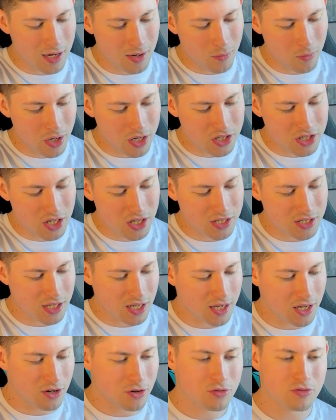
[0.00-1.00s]
which is
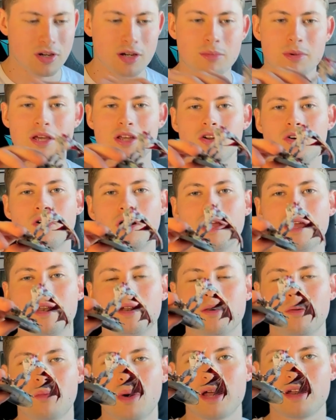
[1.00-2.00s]
incredibly annoying
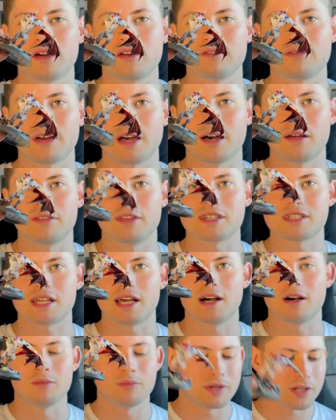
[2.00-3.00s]
when I found this
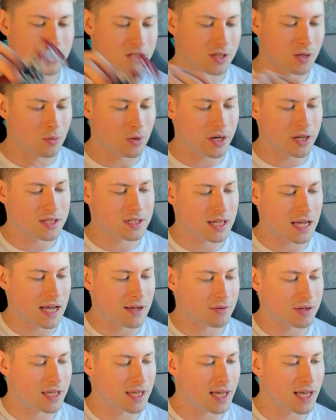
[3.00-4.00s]
out because I wanted to
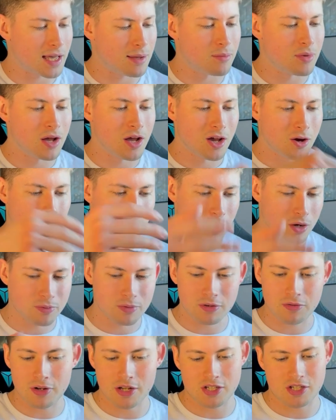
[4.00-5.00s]
have a game with
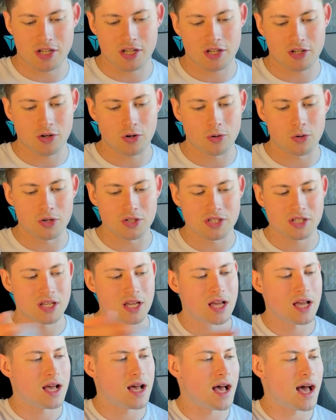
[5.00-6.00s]
my Flesh Eater Courts,
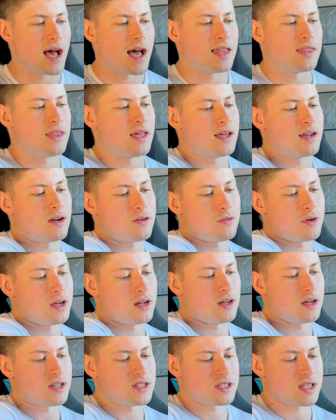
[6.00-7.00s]
and then I
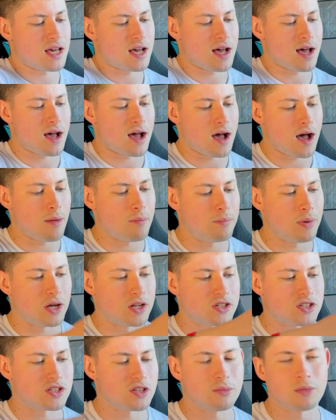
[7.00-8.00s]
realised that a
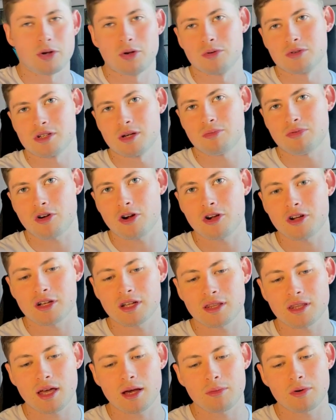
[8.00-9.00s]
bunch of the models are broken
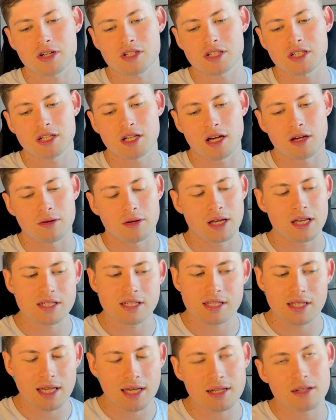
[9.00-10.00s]
in there, which, you know,
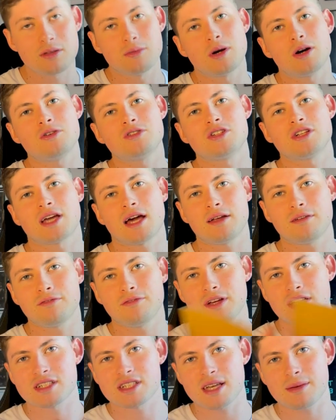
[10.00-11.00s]
isn't the end of the world, you can
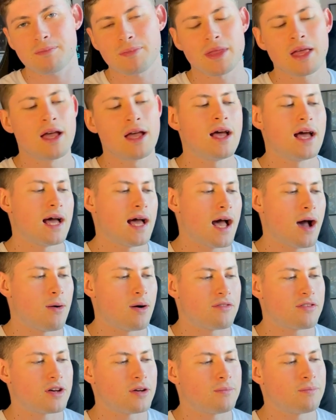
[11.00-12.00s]
fix it.
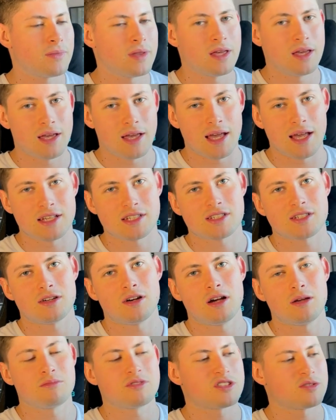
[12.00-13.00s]
However, it's
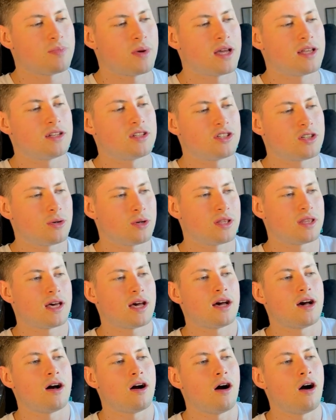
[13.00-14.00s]
time spent doing
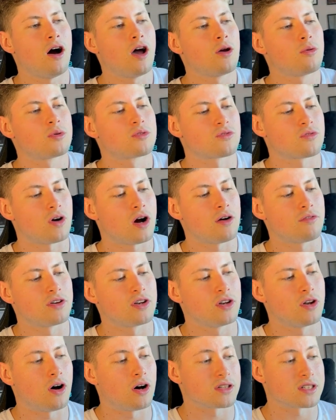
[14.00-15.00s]
that I would rather
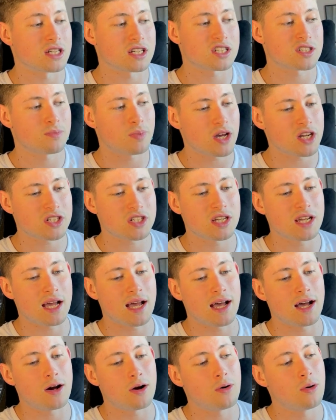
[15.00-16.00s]
not, especially
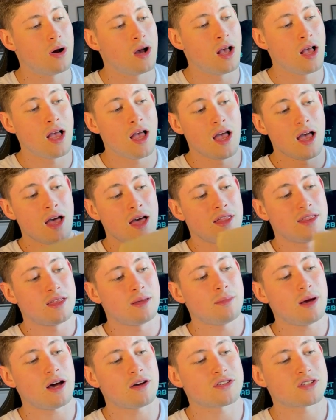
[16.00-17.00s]
how the
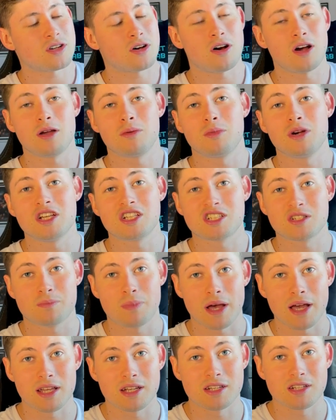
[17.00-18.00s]
amount of time we
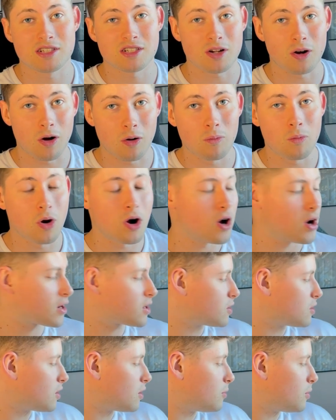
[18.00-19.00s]
spend on
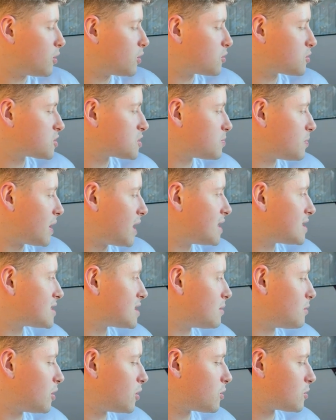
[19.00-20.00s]
working on our models,
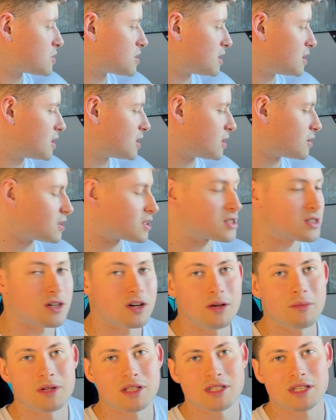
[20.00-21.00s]
painting the models, and, you know, the
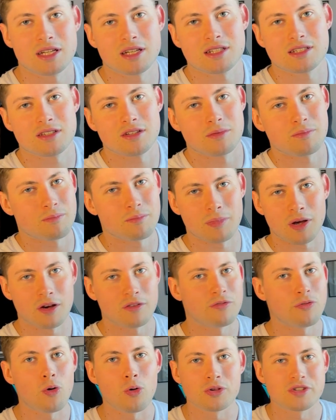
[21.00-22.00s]
time it takes to
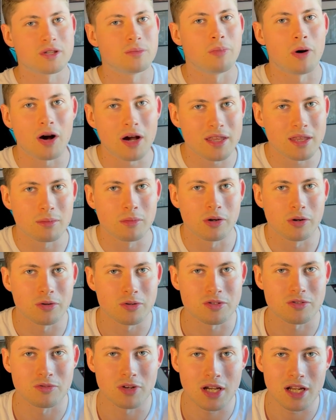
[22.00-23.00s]
afford to buy the
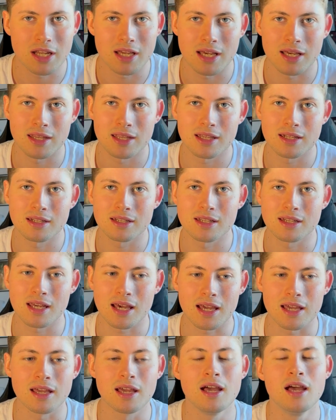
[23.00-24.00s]
models, really, at the end of the
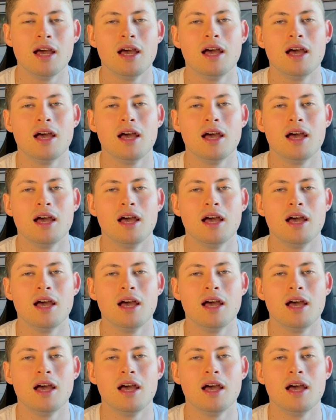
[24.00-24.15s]
day.